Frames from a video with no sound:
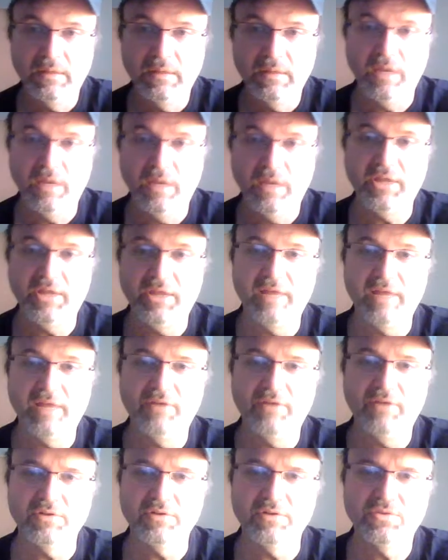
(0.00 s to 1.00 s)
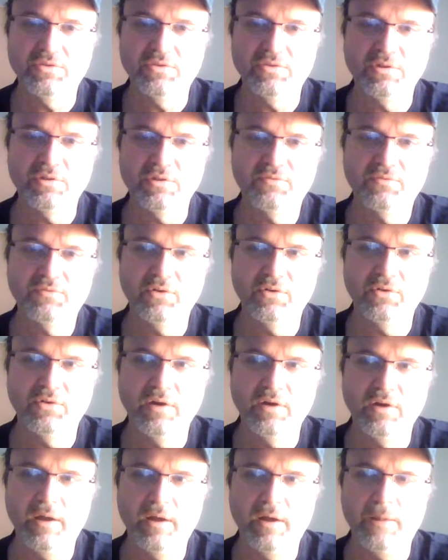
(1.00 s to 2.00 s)
I think I found a source for
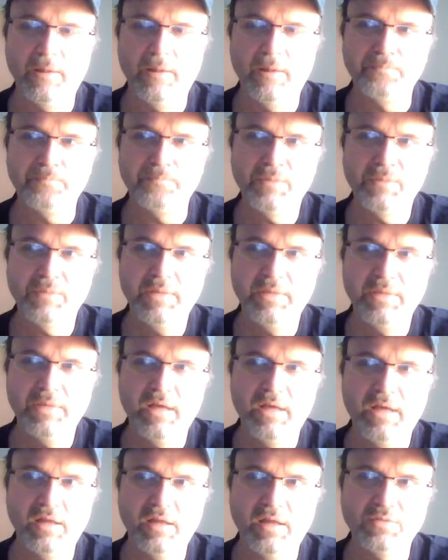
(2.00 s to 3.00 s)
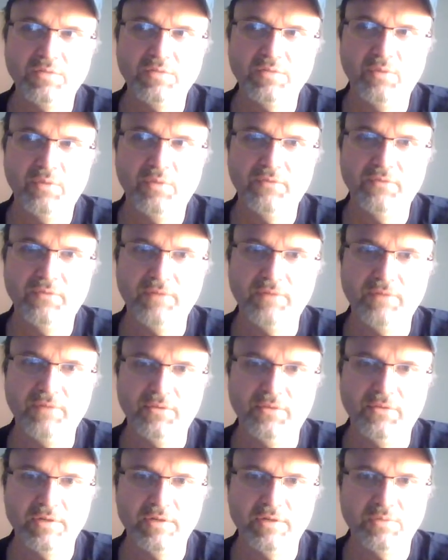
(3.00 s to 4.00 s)
PLS
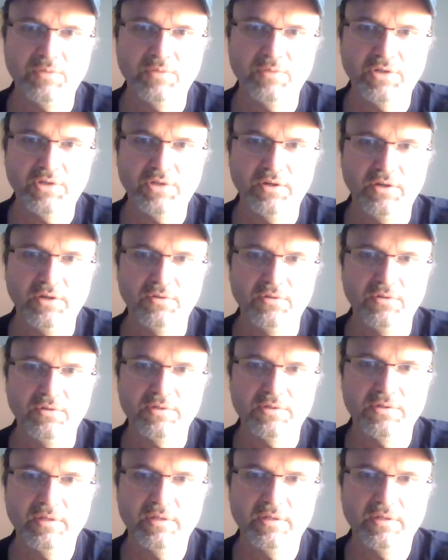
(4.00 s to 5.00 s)
153s, which are used